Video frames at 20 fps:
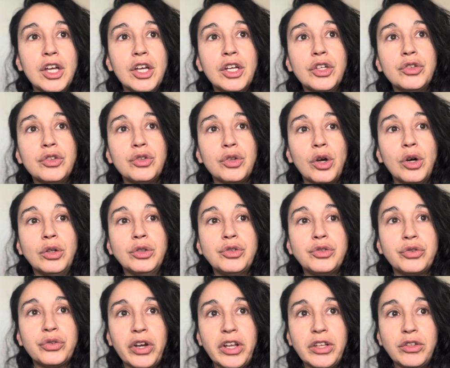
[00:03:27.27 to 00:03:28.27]
So
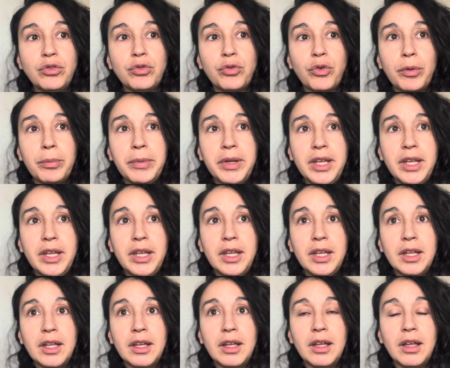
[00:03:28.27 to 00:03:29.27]
stress for
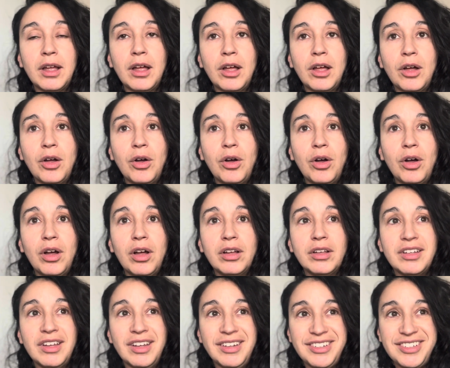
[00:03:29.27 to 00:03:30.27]
me
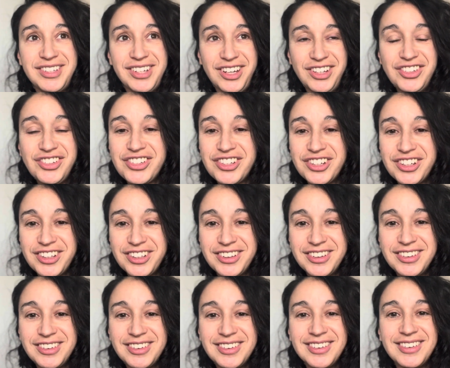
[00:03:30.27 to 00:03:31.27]
and
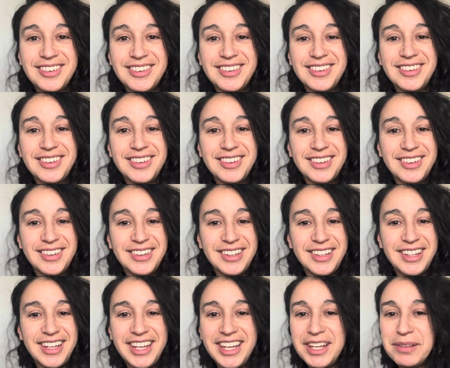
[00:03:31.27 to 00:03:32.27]
tension
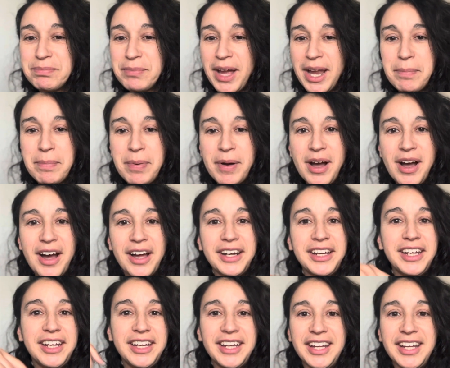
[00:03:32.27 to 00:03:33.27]
in my
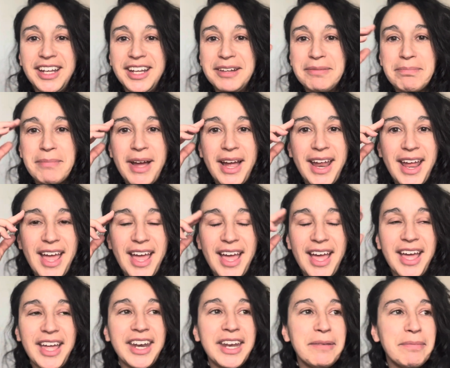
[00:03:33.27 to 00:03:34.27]
body, in my
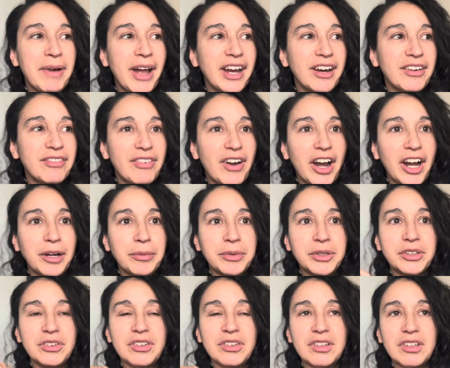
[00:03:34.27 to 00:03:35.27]
head, in my
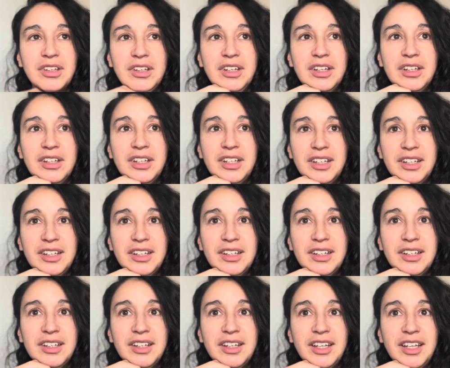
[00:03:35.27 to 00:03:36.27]
environment,
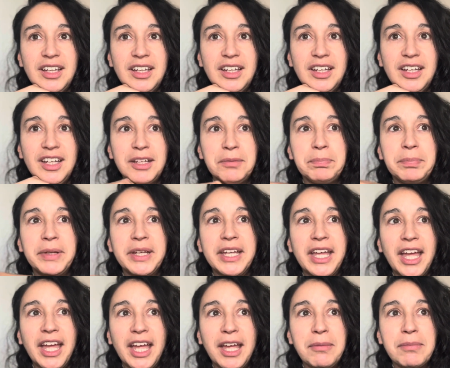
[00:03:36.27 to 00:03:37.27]
it
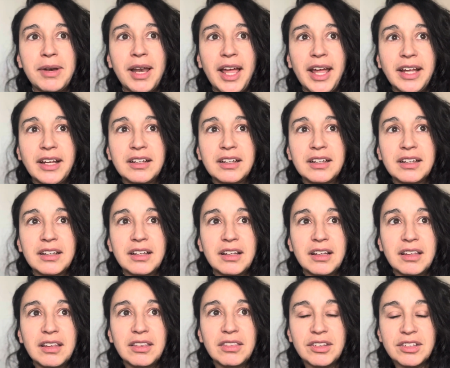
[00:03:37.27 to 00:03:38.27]
became like
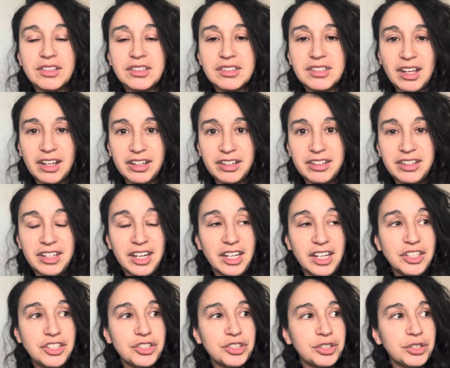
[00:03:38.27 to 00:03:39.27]
the second
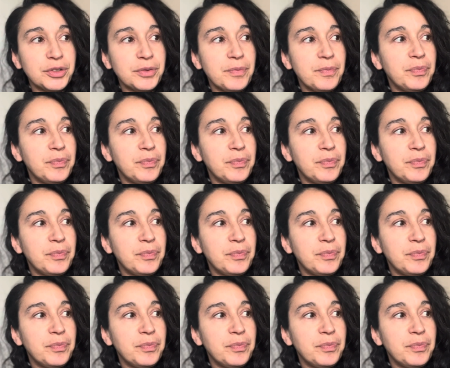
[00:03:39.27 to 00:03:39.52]
nature.